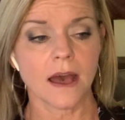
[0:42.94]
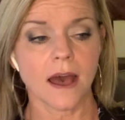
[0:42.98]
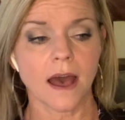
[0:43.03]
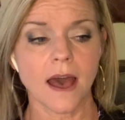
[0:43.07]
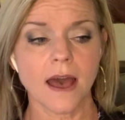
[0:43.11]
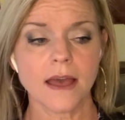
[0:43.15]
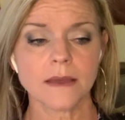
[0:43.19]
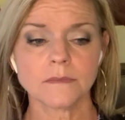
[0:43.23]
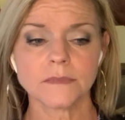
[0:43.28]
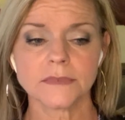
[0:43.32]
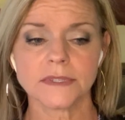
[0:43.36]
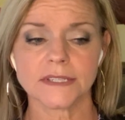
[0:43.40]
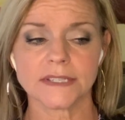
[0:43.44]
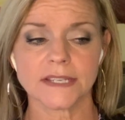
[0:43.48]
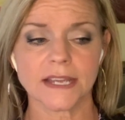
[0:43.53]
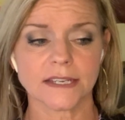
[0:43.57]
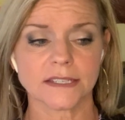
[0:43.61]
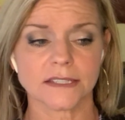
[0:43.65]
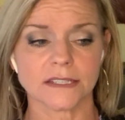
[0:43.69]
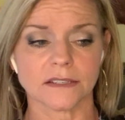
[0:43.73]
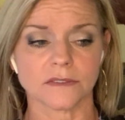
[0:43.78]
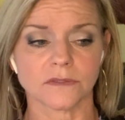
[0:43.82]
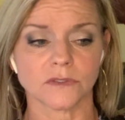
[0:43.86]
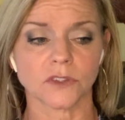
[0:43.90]
I'm
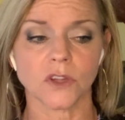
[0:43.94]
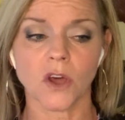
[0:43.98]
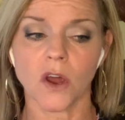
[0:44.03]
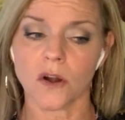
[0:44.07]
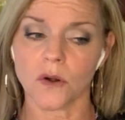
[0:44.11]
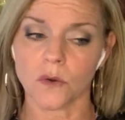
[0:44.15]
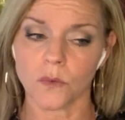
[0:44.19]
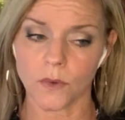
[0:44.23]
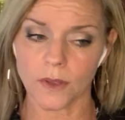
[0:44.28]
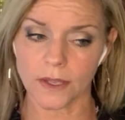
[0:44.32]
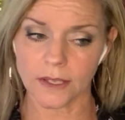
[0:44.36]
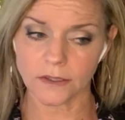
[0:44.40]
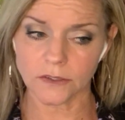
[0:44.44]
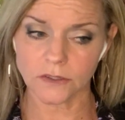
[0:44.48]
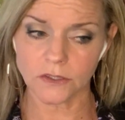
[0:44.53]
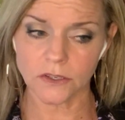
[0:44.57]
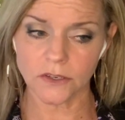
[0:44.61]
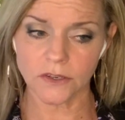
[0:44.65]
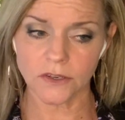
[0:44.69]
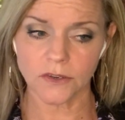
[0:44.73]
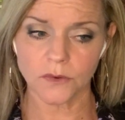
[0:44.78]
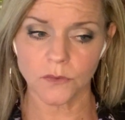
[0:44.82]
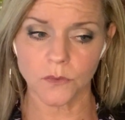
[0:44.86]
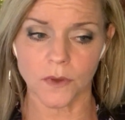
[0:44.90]
Detective Laura
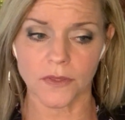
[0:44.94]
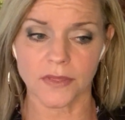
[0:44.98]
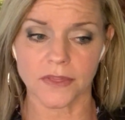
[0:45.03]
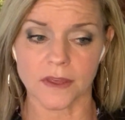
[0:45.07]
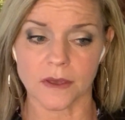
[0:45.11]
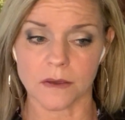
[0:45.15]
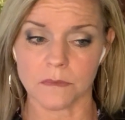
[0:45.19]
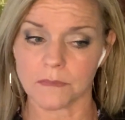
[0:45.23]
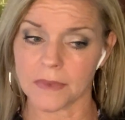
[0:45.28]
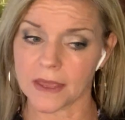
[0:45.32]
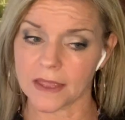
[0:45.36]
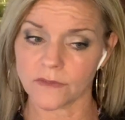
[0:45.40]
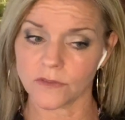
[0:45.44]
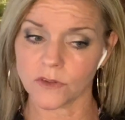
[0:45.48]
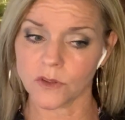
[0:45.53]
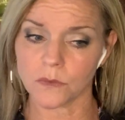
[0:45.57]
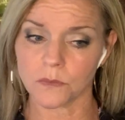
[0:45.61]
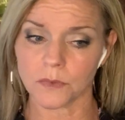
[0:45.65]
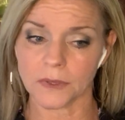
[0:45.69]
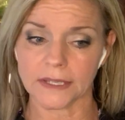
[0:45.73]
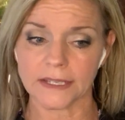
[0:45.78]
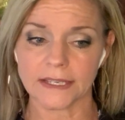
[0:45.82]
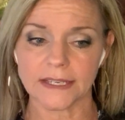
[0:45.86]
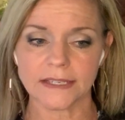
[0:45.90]
Wheeler with the Bayview
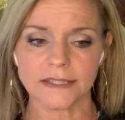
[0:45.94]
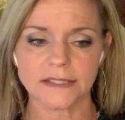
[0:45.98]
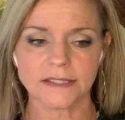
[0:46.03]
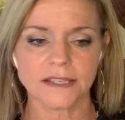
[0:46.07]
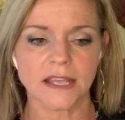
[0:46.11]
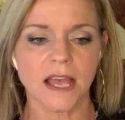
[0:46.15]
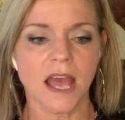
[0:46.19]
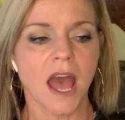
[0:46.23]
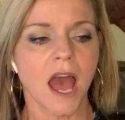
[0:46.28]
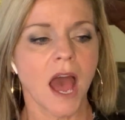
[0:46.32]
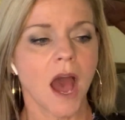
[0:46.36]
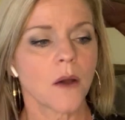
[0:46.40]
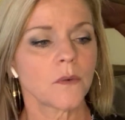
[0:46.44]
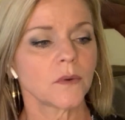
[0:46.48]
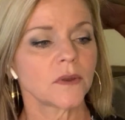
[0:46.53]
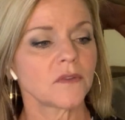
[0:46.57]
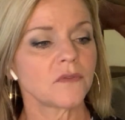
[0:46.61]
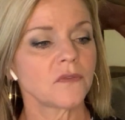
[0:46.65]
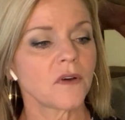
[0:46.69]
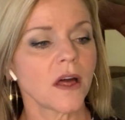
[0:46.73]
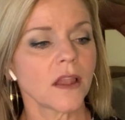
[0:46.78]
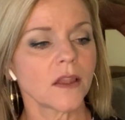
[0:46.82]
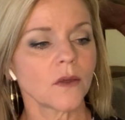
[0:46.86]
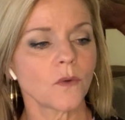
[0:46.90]
Police. I want to
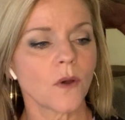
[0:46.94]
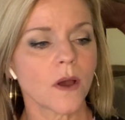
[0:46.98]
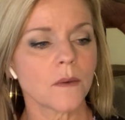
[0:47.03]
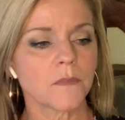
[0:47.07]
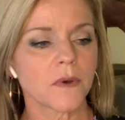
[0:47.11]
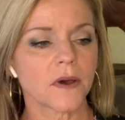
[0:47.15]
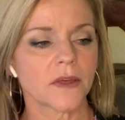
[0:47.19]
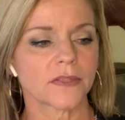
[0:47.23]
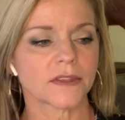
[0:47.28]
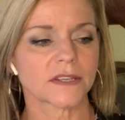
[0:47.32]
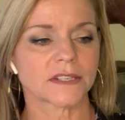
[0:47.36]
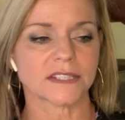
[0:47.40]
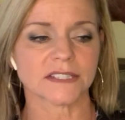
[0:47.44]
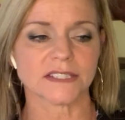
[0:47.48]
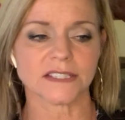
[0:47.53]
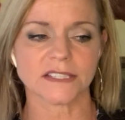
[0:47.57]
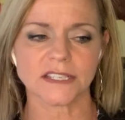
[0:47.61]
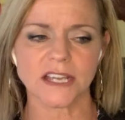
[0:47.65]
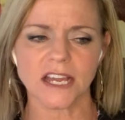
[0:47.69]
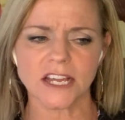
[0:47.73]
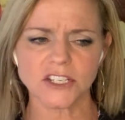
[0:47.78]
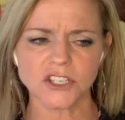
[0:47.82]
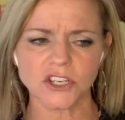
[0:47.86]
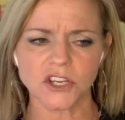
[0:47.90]
follow up on the
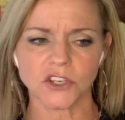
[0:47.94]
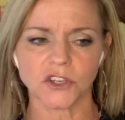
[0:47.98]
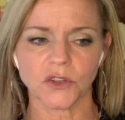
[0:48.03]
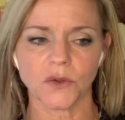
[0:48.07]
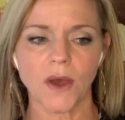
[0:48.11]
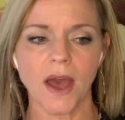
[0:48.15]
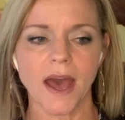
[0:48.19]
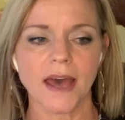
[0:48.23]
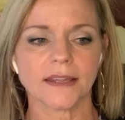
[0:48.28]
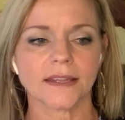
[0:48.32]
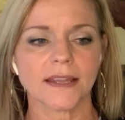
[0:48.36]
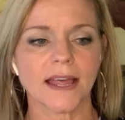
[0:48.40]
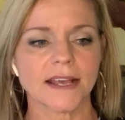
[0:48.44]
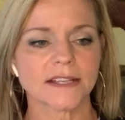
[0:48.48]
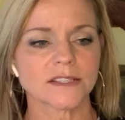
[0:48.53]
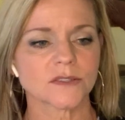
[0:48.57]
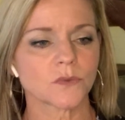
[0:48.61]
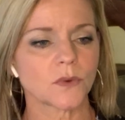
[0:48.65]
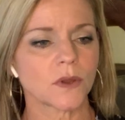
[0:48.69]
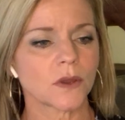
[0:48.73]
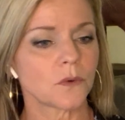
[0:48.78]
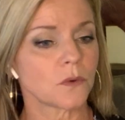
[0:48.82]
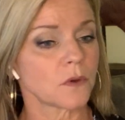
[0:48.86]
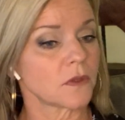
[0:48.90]
discussion you had last
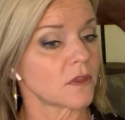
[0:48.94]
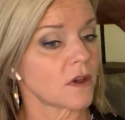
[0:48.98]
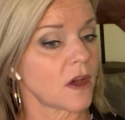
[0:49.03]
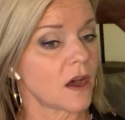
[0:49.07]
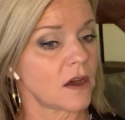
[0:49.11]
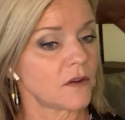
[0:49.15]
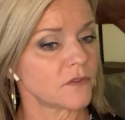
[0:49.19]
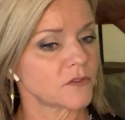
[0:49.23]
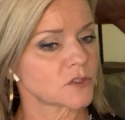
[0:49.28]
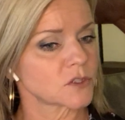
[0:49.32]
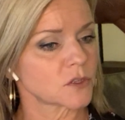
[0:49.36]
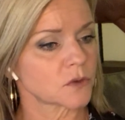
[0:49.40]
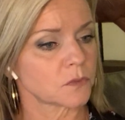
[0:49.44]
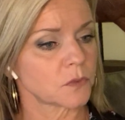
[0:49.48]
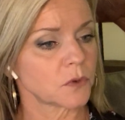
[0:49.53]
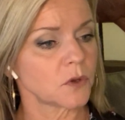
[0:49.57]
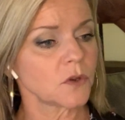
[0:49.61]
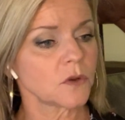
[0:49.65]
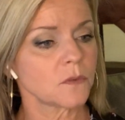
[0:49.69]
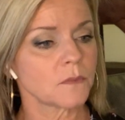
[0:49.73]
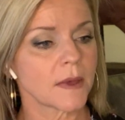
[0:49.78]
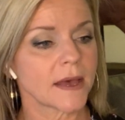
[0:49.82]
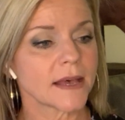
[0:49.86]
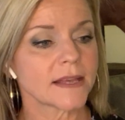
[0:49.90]
week with Officer
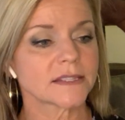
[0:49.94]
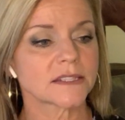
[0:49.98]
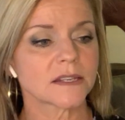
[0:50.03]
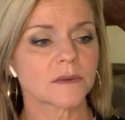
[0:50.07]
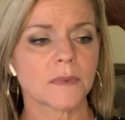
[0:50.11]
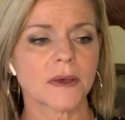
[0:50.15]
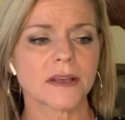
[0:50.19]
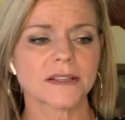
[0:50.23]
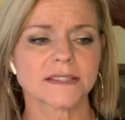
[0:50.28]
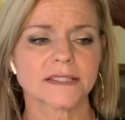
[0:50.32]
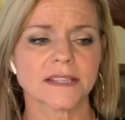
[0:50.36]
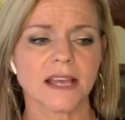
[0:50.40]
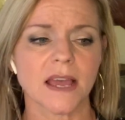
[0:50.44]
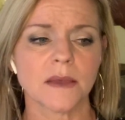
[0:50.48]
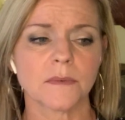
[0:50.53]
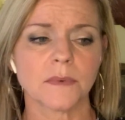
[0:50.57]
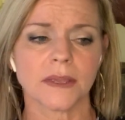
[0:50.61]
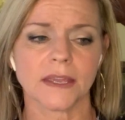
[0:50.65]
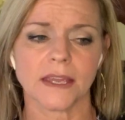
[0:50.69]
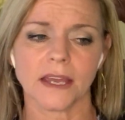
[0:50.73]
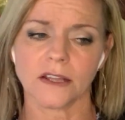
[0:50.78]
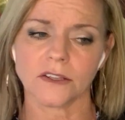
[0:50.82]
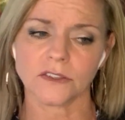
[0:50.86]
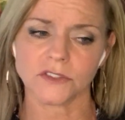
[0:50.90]
Budapest about Simon
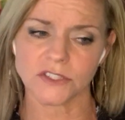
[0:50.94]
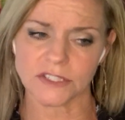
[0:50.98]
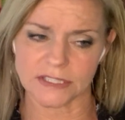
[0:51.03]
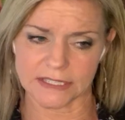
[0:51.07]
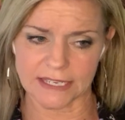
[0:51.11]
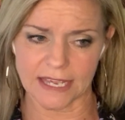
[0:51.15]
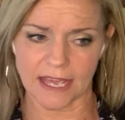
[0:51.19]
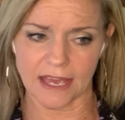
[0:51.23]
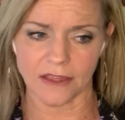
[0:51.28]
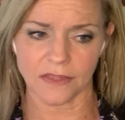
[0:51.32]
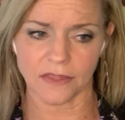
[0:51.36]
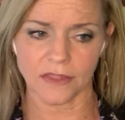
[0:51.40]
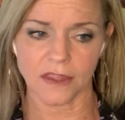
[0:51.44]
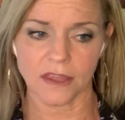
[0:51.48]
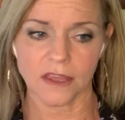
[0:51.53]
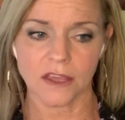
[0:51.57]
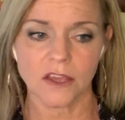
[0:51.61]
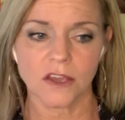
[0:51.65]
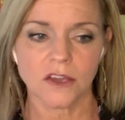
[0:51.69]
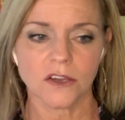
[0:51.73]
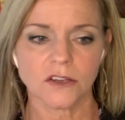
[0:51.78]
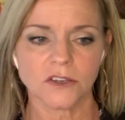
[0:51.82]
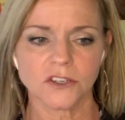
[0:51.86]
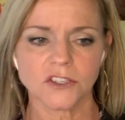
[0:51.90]
Keller's death.
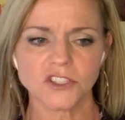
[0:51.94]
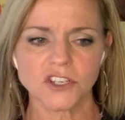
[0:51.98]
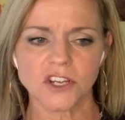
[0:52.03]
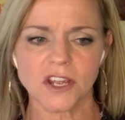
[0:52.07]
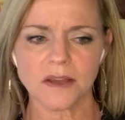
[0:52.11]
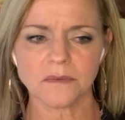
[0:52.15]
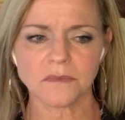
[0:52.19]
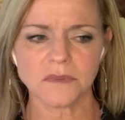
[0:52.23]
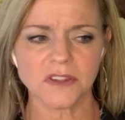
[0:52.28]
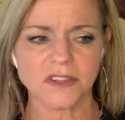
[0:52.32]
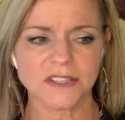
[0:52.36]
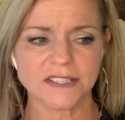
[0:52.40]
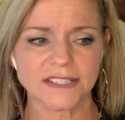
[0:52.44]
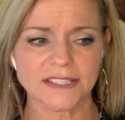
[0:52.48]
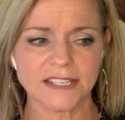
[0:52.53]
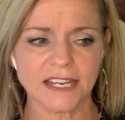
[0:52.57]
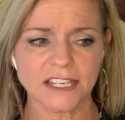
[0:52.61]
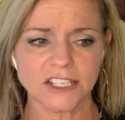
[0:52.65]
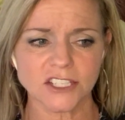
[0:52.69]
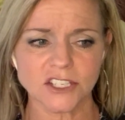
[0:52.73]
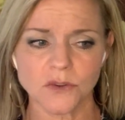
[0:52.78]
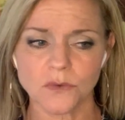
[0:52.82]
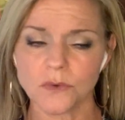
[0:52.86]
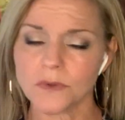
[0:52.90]
Could you come to the
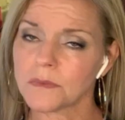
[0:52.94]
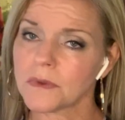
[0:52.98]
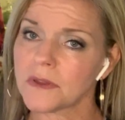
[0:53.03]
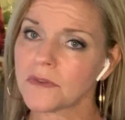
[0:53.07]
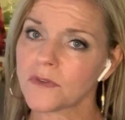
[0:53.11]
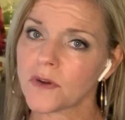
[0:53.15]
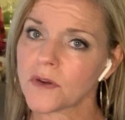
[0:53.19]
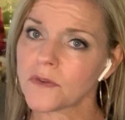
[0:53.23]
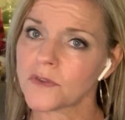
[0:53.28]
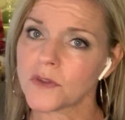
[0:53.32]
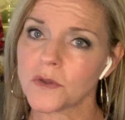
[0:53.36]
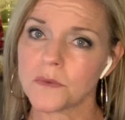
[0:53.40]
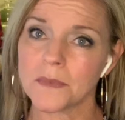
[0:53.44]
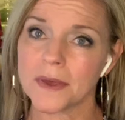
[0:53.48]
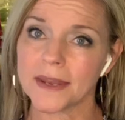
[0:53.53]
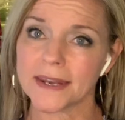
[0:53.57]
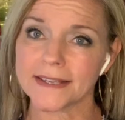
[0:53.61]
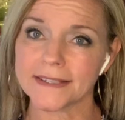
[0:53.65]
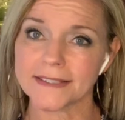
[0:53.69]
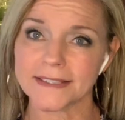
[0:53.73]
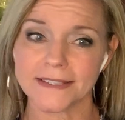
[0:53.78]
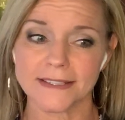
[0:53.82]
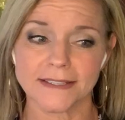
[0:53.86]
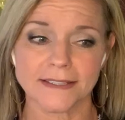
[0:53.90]
station with me for a few
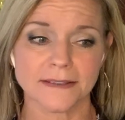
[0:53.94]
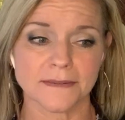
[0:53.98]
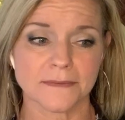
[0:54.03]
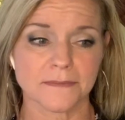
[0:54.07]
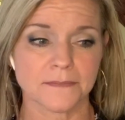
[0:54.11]
minutes?